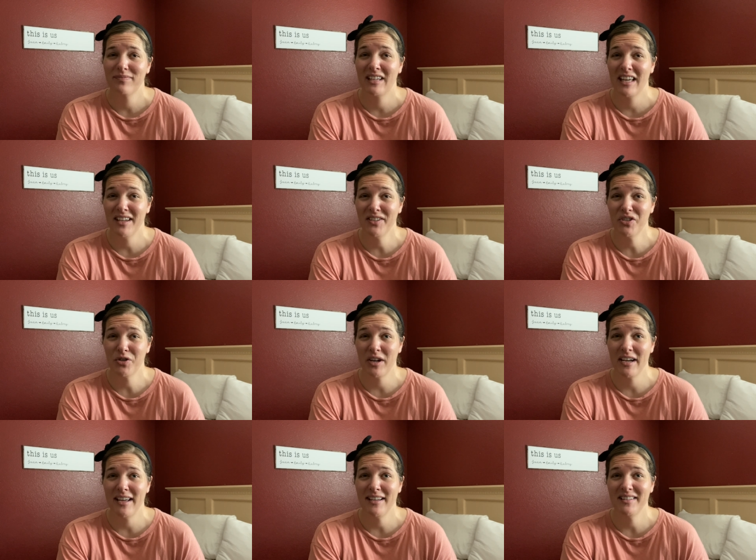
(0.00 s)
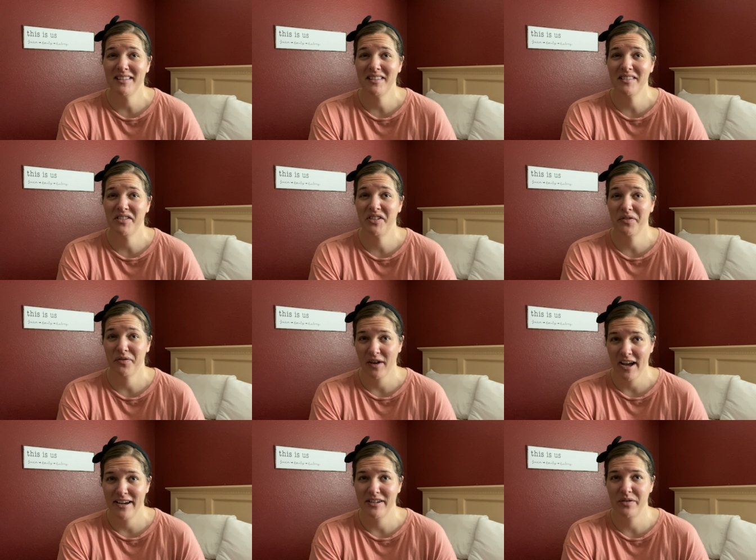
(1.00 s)
getting straight A's
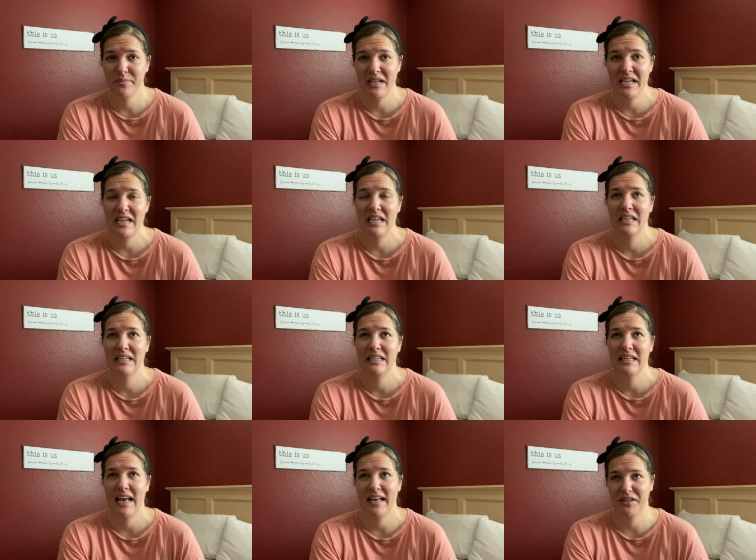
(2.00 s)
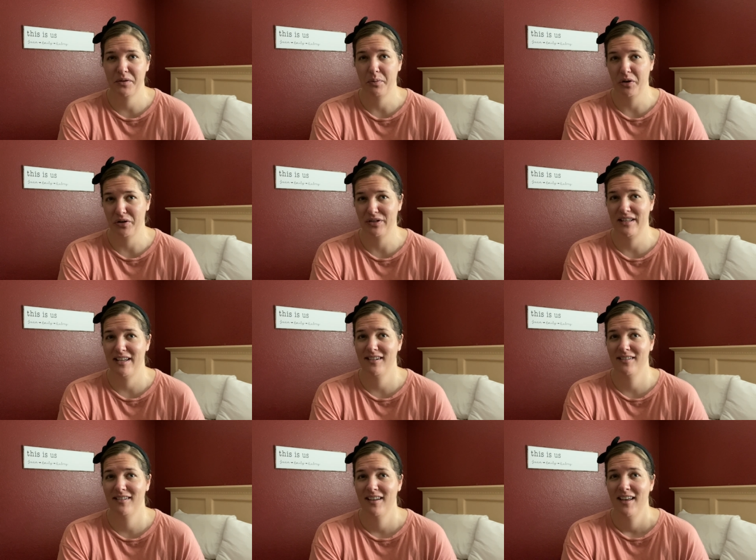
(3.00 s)
defined me as a
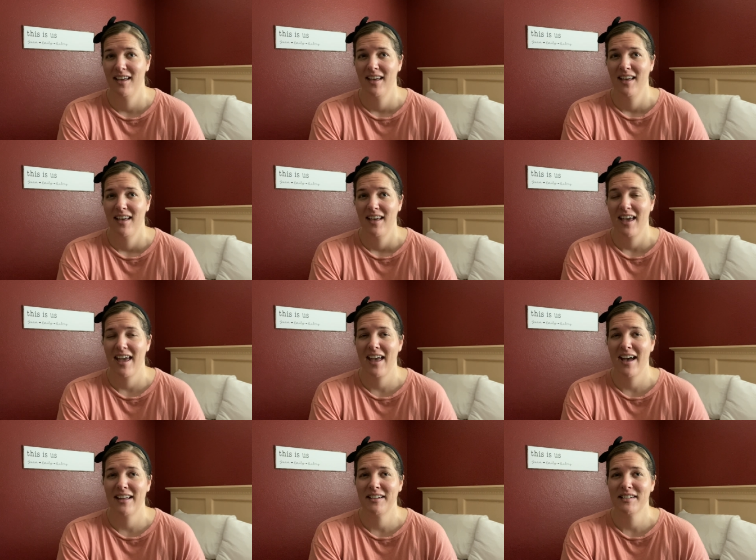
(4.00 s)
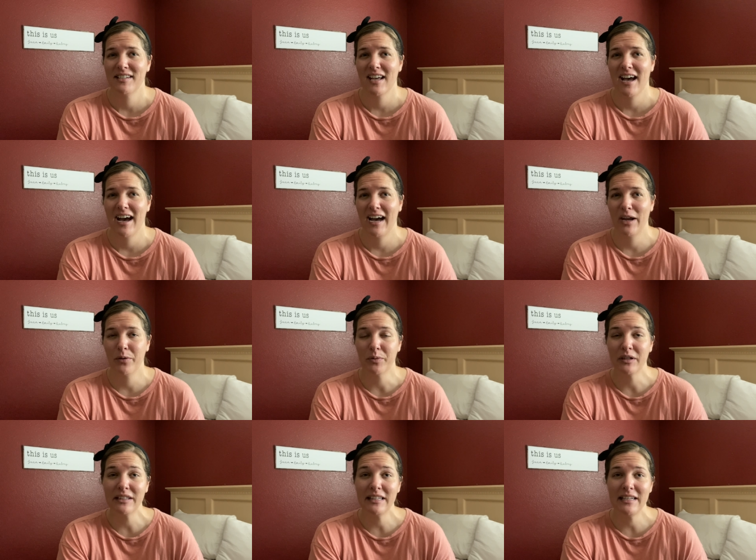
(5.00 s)
person. And I
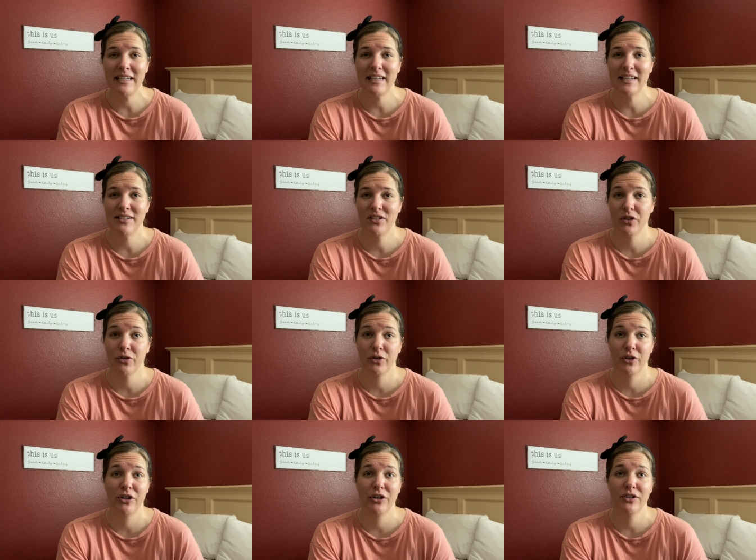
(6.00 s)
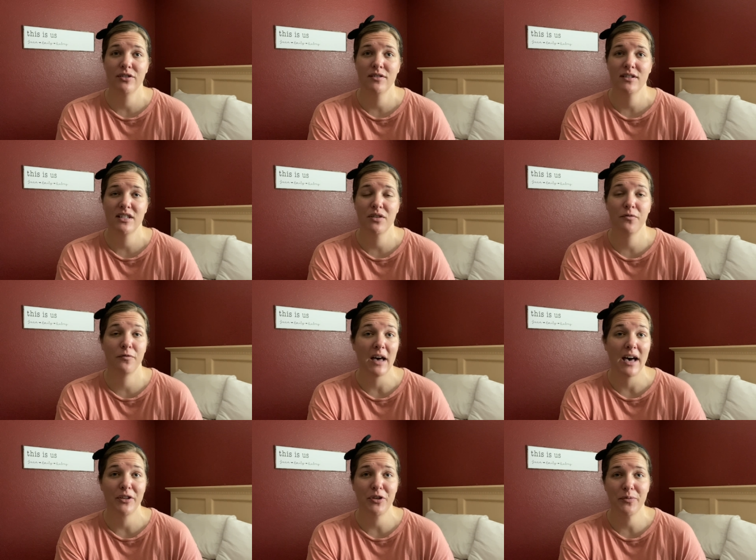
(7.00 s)
really needed to learn to
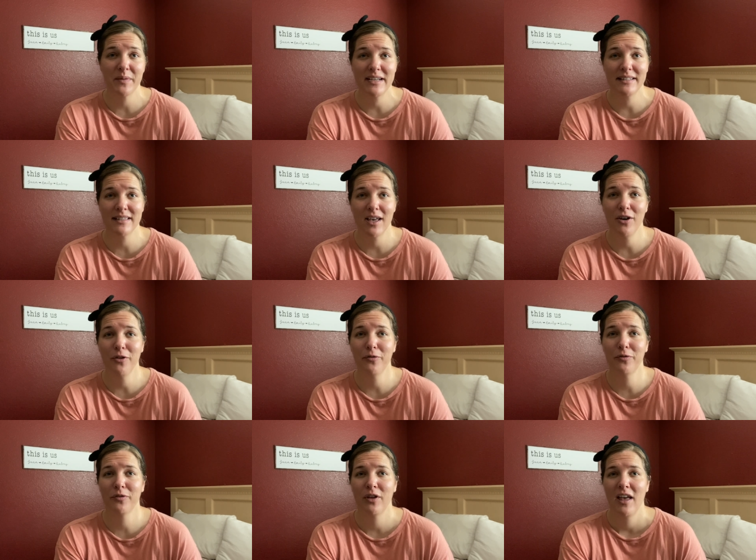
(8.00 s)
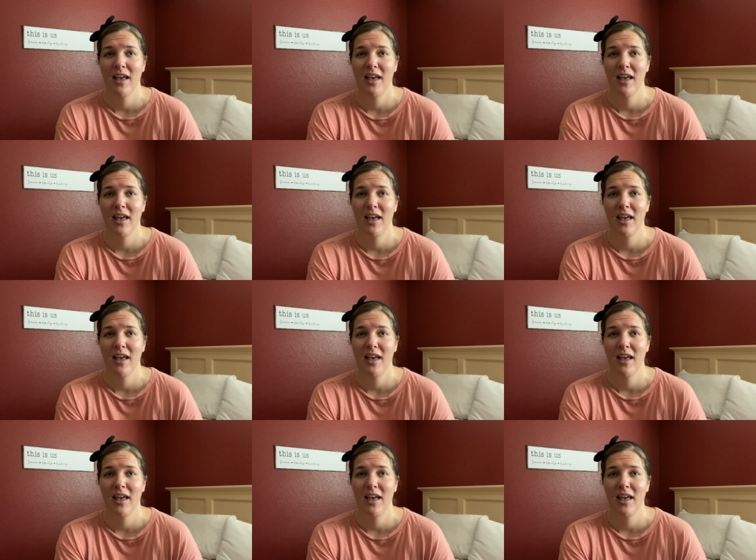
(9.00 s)
value myself